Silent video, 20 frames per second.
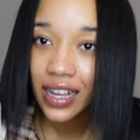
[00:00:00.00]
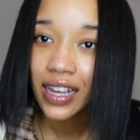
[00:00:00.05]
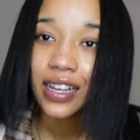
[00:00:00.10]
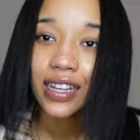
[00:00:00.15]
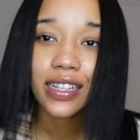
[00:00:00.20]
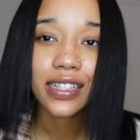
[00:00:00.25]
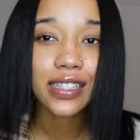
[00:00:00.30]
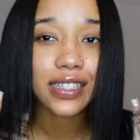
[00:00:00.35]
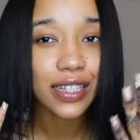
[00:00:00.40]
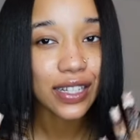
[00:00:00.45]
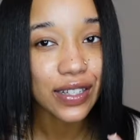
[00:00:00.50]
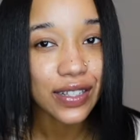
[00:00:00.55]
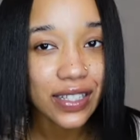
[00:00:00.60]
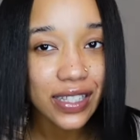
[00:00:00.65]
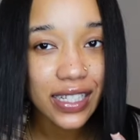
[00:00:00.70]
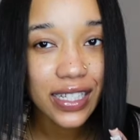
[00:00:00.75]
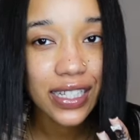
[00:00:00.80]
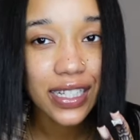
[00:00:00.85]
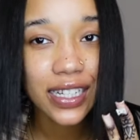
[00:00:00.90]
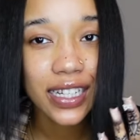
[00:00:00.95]
Because nails
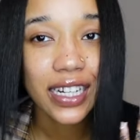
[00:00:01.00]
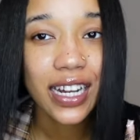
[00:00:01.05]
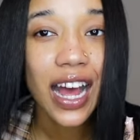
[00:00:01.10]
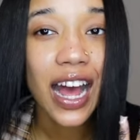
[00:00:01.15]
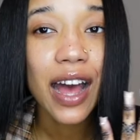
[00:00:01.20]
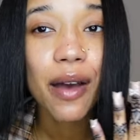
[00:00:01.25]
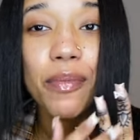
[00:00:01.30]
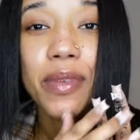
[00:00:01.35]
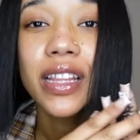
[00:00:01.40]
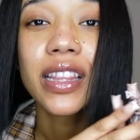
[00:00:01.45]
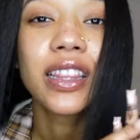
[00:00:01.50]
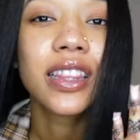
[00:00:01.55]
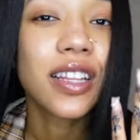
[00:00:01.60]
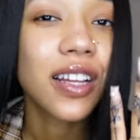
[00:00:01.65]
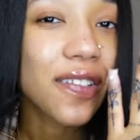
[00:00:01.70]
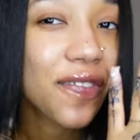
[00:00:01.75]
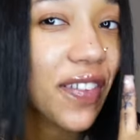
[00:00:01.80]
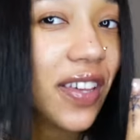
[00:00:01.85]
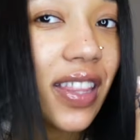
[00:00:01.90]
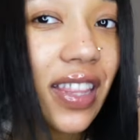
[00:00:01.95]
done. I've been
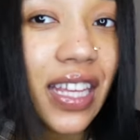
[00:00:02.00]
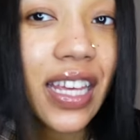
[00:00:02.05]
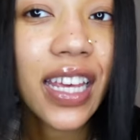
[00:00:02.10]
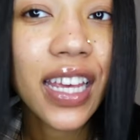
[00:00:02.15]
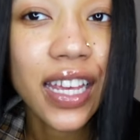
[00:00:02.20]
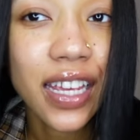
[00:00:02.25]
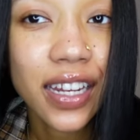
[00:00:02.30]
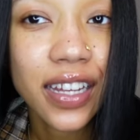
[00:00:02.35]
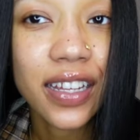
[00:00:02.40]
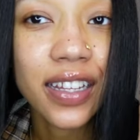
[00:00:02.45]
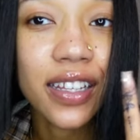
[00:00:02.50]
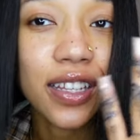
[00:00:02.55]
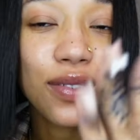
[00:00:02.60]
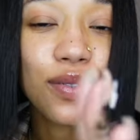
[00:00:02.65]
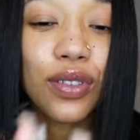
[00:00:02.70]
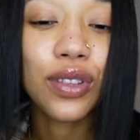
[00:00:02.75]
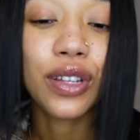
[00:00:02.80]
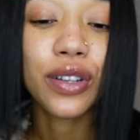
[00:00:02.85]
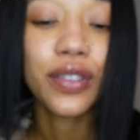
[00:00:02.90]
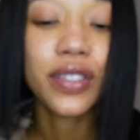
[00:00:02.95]
loving the henna,
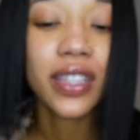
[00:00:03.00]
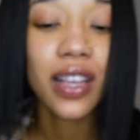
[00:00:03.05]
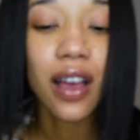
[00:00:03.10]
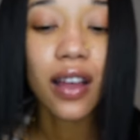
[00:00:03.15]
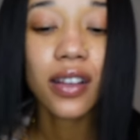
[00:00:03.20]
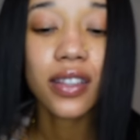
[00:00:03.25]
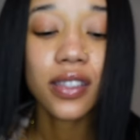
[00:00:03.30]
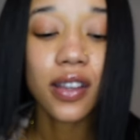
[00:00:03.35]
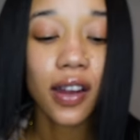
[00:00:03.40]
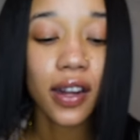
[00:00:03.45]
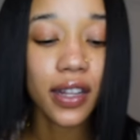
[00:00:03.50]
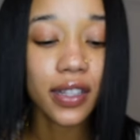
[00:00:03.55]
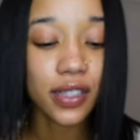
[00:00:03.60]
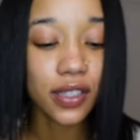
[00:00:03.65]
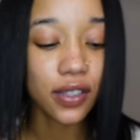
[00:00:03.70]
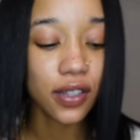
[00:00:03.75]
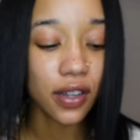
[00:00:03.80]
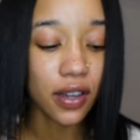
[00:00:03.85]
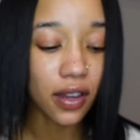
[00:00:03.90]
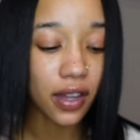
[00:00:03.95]
even though it's kind of starting
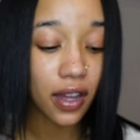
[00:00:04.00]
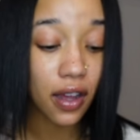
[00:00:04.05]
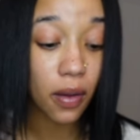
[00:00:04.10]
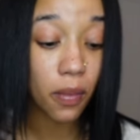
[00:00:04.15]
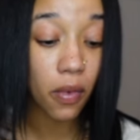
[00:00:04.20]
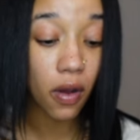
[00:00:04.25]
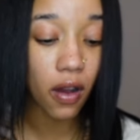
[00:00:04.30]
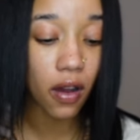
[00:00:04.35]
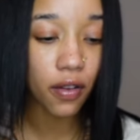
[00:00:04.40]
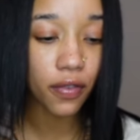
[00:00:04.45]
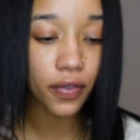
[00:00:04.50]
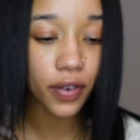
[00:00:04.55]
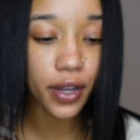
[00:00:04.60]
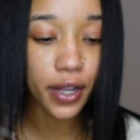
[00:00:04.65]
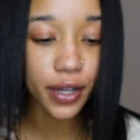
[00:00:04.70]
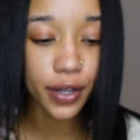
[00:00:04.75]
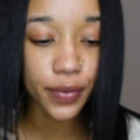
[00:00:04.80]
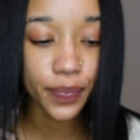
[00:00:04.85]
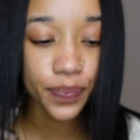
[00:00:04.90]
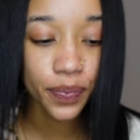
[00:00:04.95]
to come off
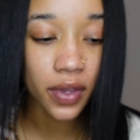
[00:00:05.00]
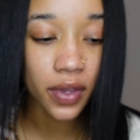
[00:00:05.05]
now.